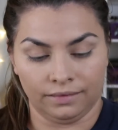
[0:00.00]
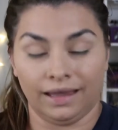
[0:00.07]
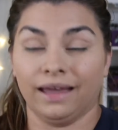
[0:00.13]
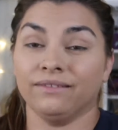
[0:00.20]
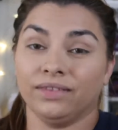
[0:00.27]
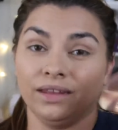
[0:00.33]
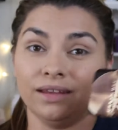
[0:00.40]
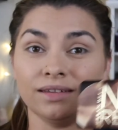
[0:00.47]
I
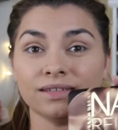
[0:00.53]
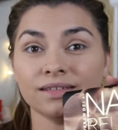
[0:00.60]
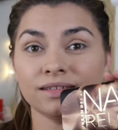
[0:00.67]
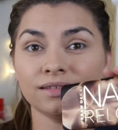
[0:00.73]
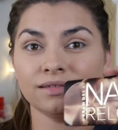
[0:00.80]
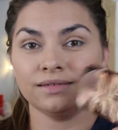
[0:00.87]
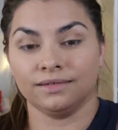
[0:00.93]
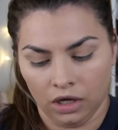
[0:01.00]
have this.
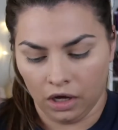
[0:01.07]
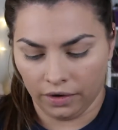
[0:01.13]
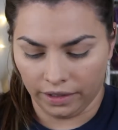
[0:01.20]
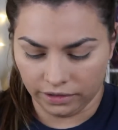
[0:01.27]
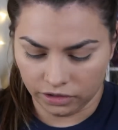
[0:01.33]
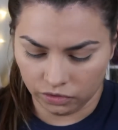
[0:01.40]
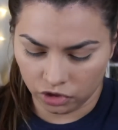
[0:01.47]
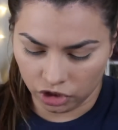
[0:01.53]

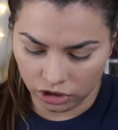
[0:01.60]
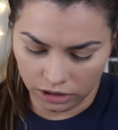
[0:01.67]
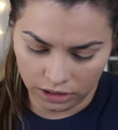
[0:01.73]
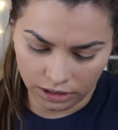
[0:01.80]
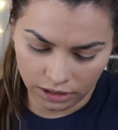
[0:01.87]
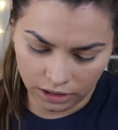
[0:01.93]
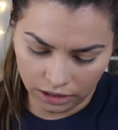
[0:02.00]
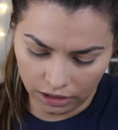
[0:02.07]
Okay, so
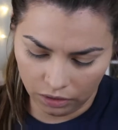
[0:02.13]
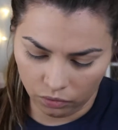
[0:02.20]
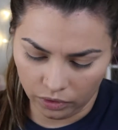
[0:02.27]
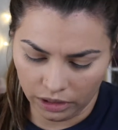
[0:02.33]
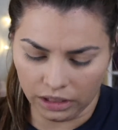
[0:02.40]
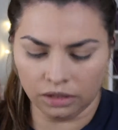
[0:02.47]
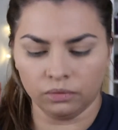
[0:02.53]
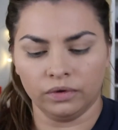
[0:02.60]
she
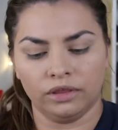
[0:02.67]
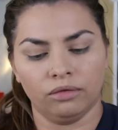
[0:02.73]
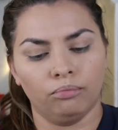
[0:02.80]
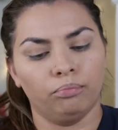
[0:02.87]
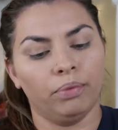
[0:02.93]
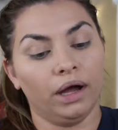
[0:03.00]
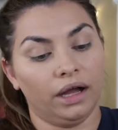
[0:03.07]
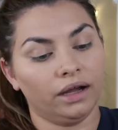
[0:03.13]
went in
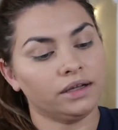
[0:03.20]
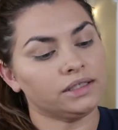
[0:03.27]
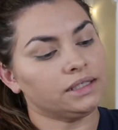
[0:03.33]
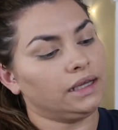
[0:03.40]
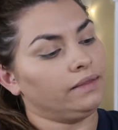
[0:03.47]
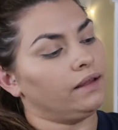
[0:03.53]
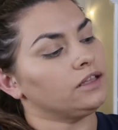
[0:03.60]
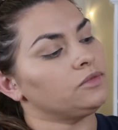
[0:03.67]
with
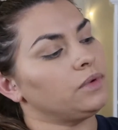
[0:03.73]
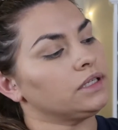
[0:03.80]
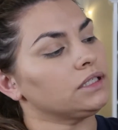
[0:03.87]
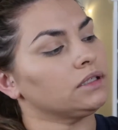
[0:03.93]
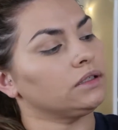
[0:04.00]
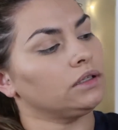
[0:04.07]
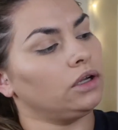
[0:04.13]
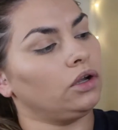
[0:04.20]
Bucked, and that's
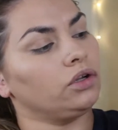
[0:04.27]
basically